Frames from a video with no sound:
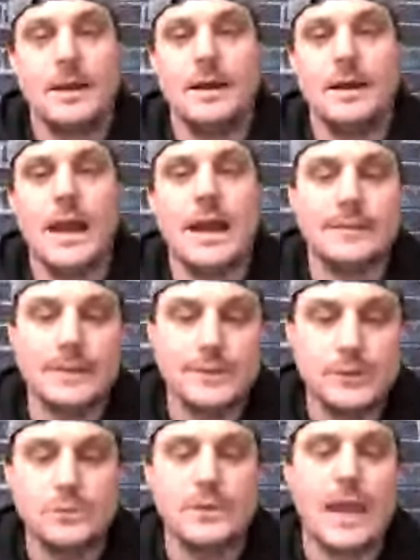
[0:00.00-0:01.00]
Uh, I
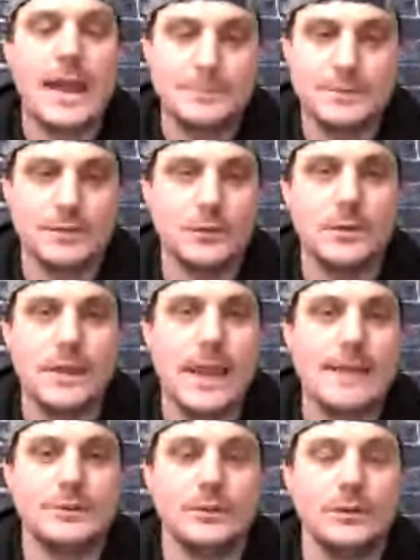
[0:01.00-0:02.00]
think you absolutely
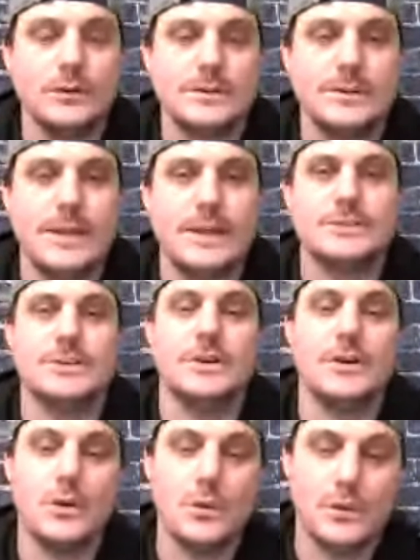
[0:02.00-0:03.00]
have to look to next
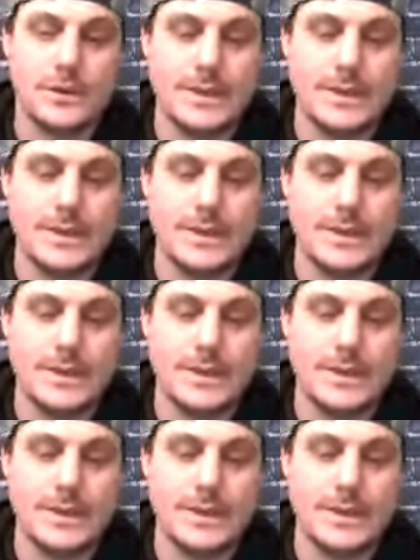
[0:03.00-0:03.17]
year.